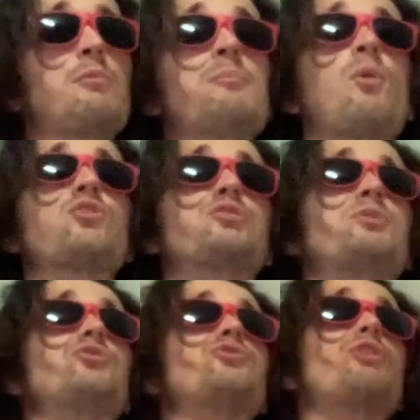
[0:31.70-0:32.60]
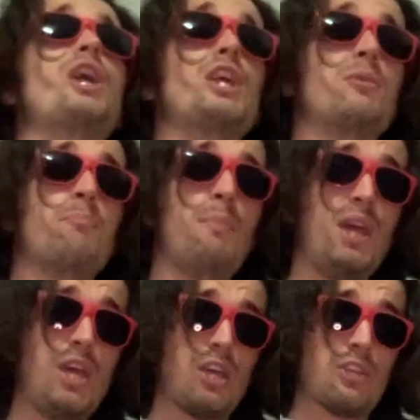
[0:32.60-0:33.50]
we bought some Australian
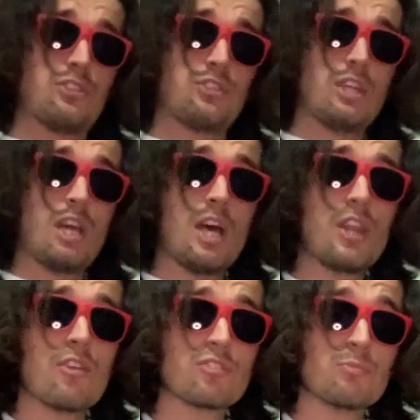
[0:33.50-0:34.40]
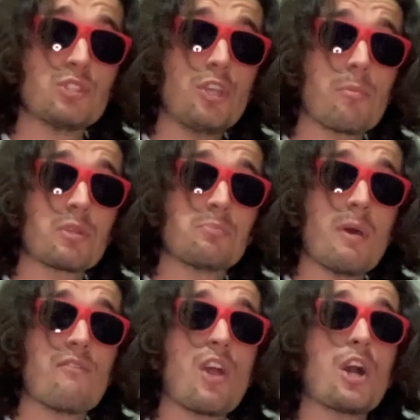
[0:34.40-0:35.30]
beers. There are some surplus
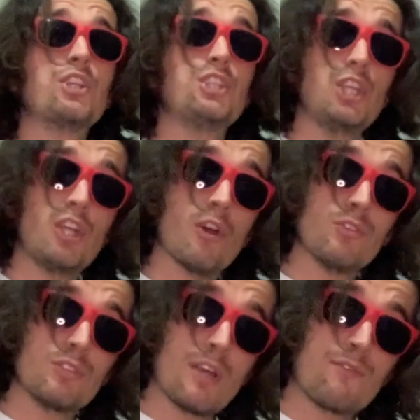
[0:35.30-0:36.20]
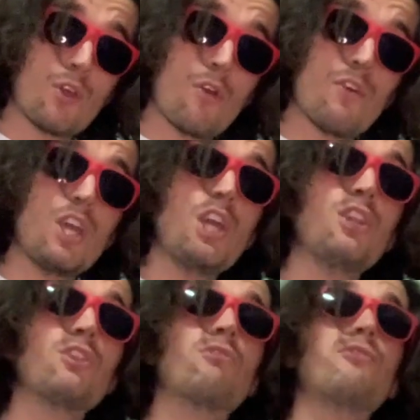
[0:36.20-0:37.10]
beveraginos left over
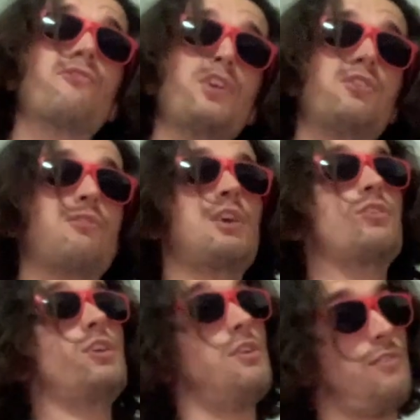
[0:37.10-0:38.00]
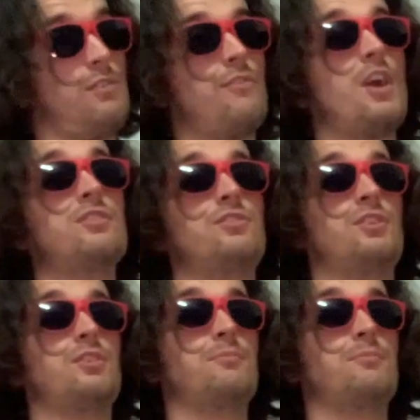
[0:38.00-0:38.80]
in the refrigerator, if you fancy.